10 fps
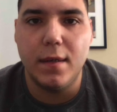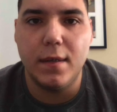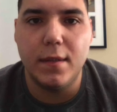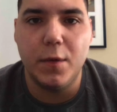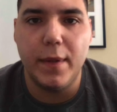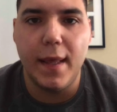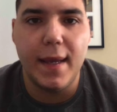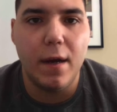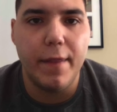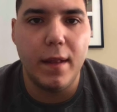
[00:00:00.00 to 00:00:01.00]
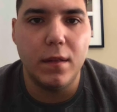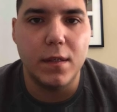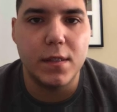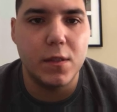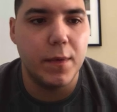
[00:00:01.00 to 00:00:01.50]
Do we like how that
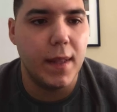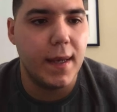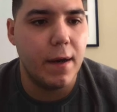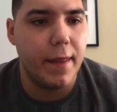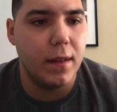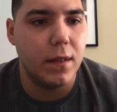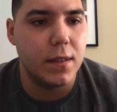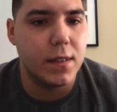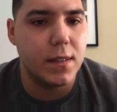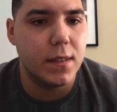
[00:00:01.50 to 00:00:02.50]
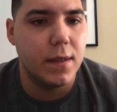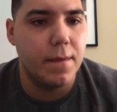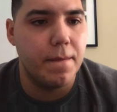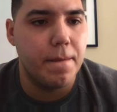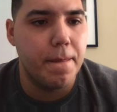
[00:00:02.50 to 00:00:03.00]
looks? Do we like how that looks?
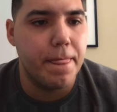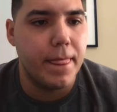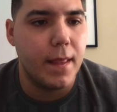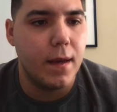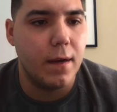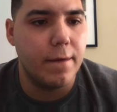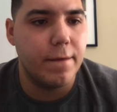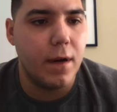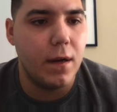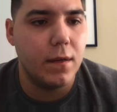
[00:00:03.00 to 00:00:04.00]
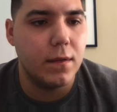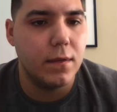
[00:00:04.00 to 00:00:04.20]
Font.